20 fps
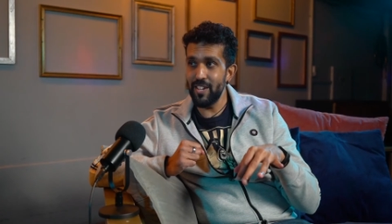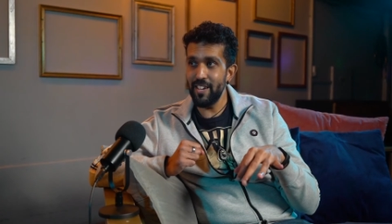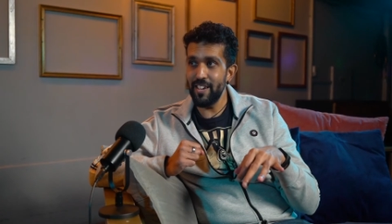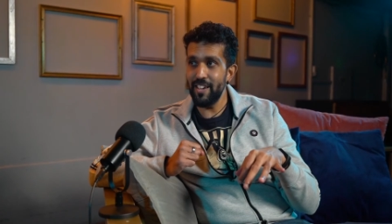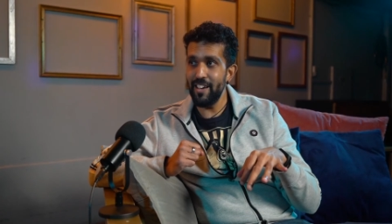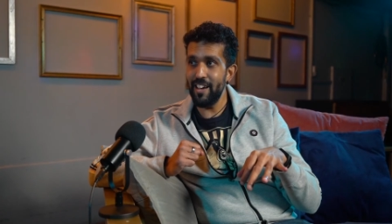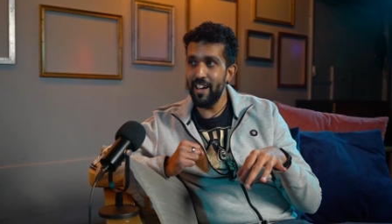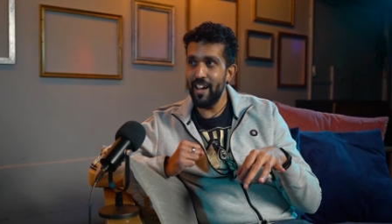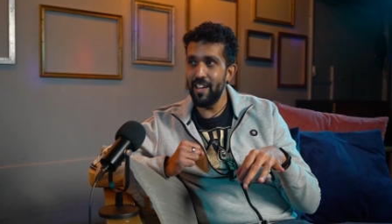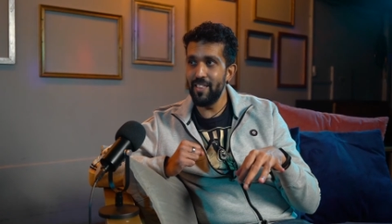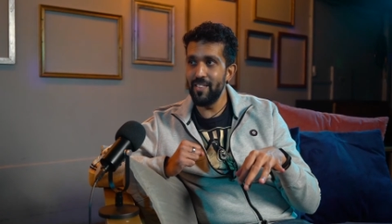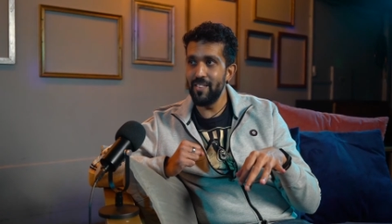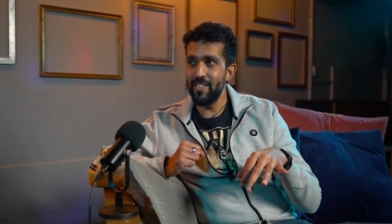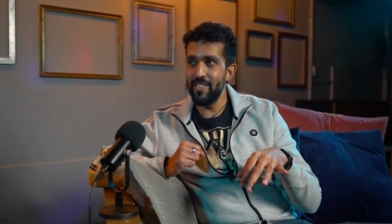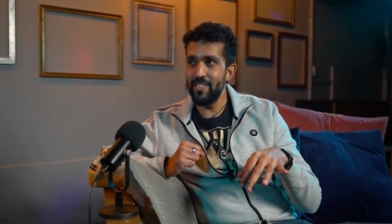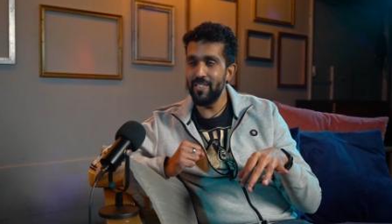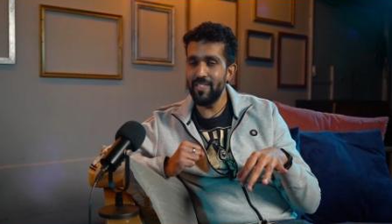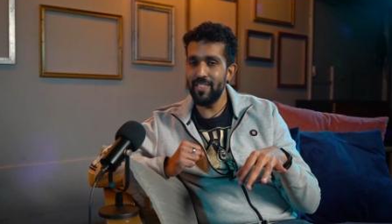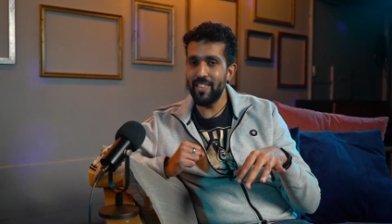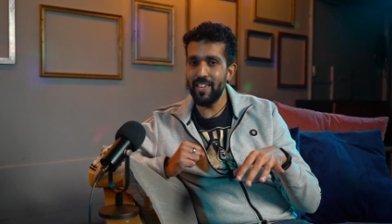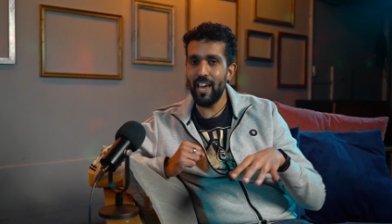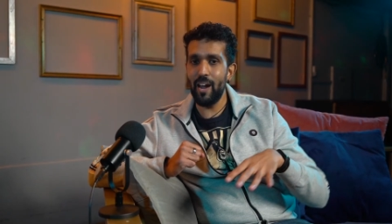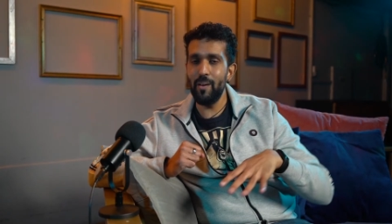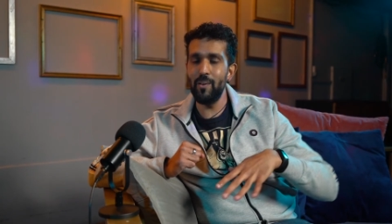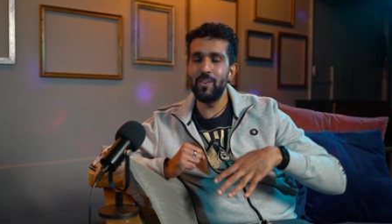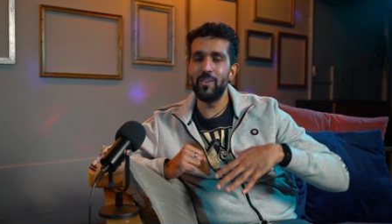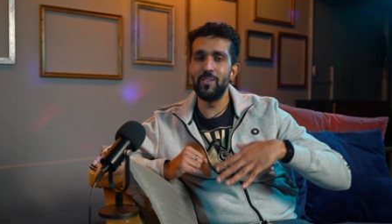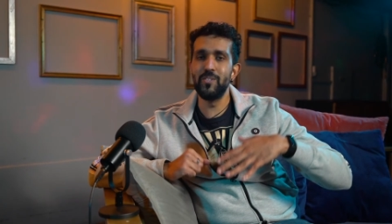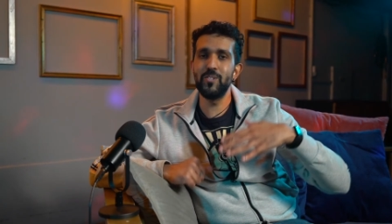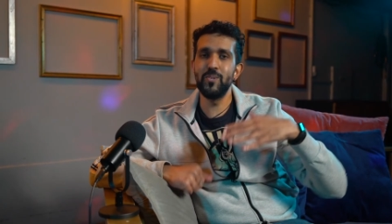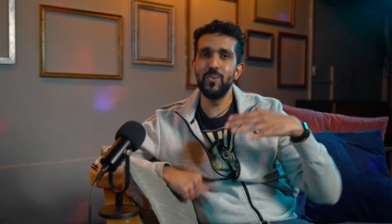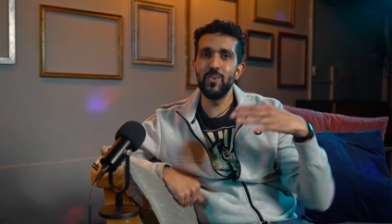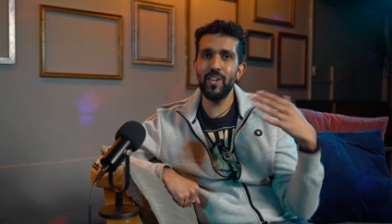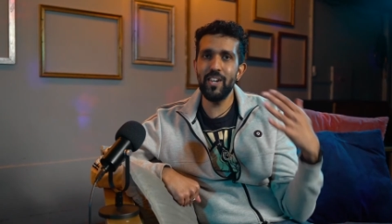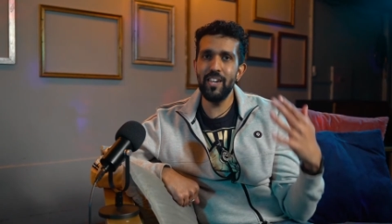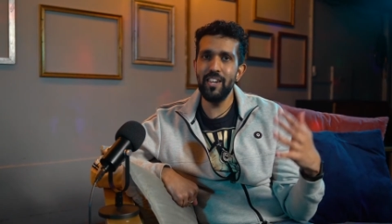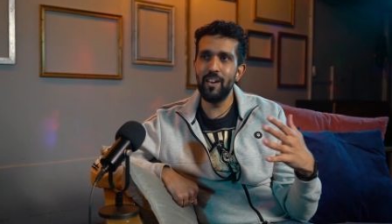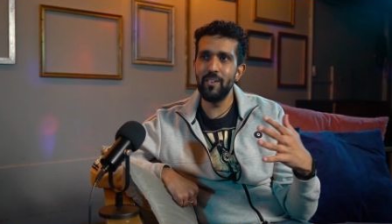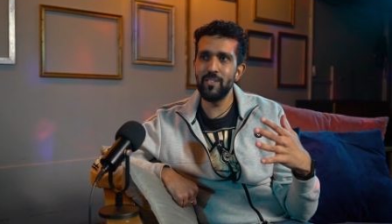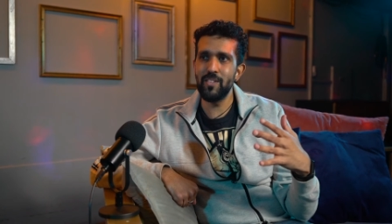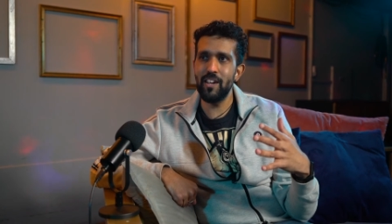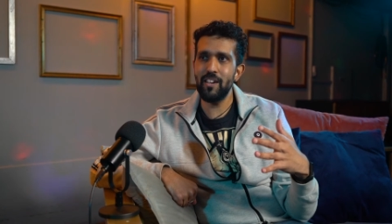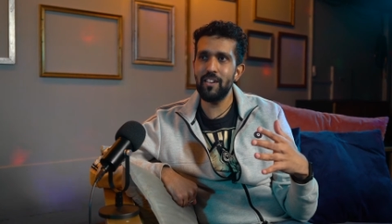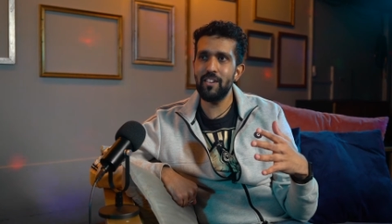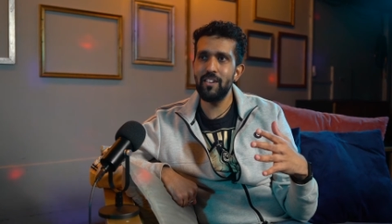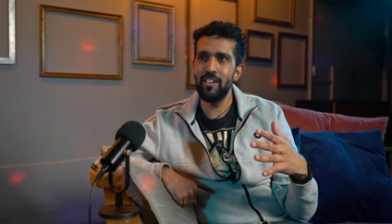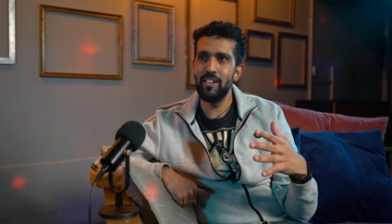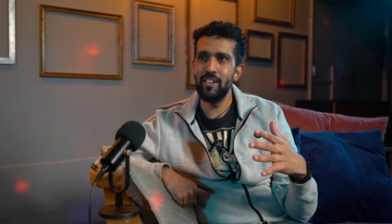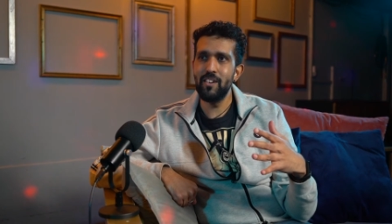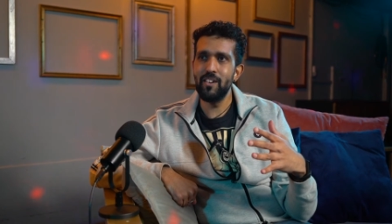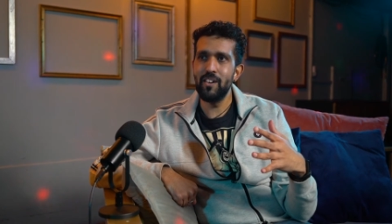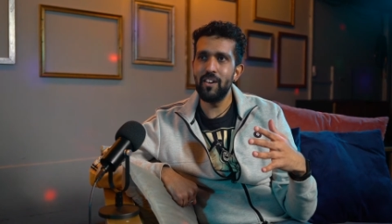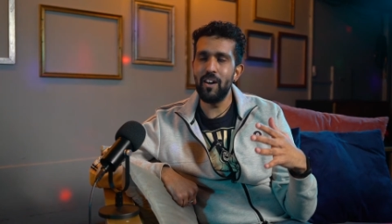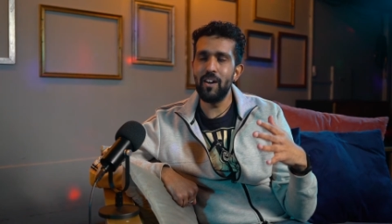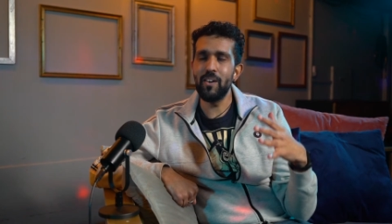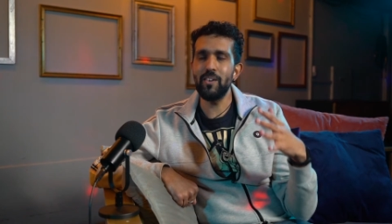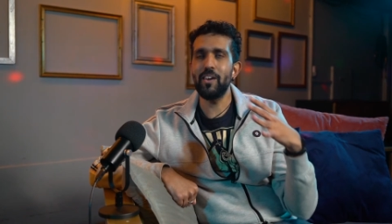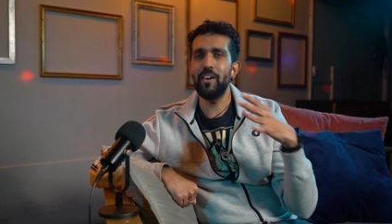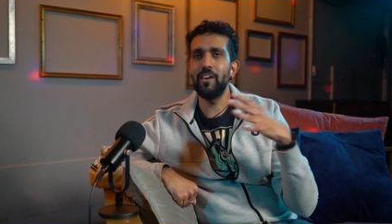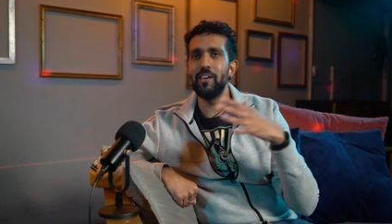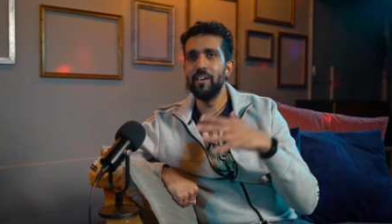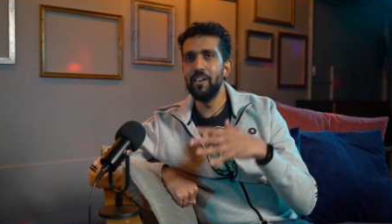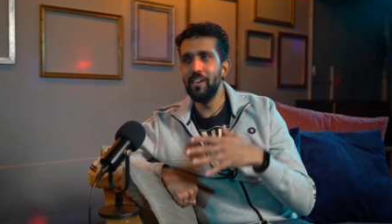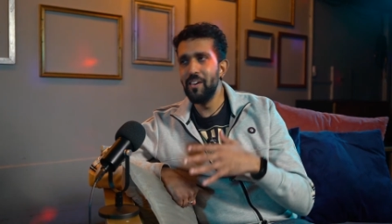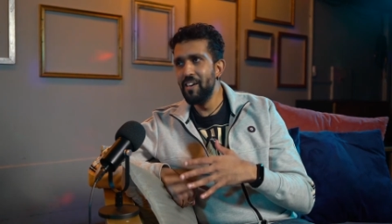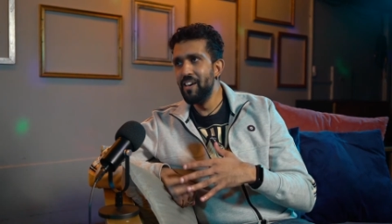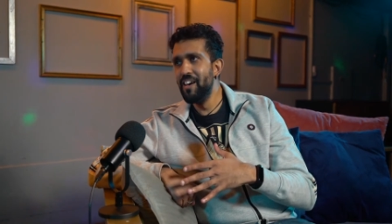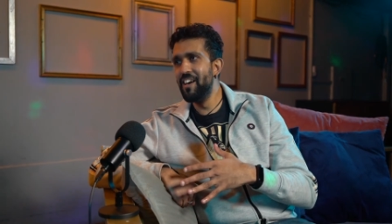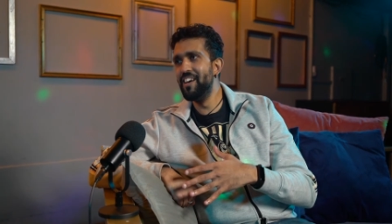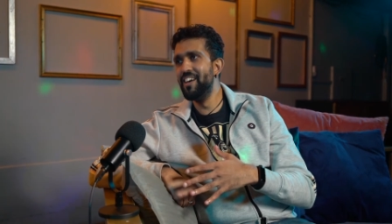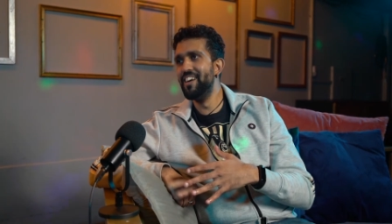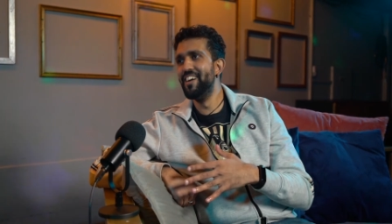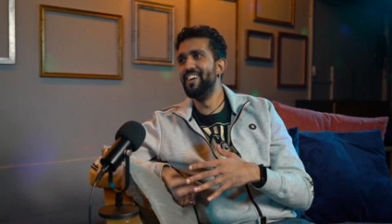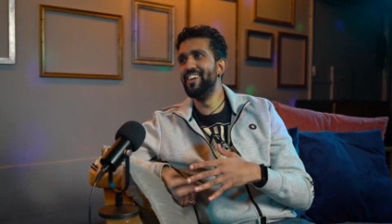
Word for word: it, and they carried on talking. I was like, okay.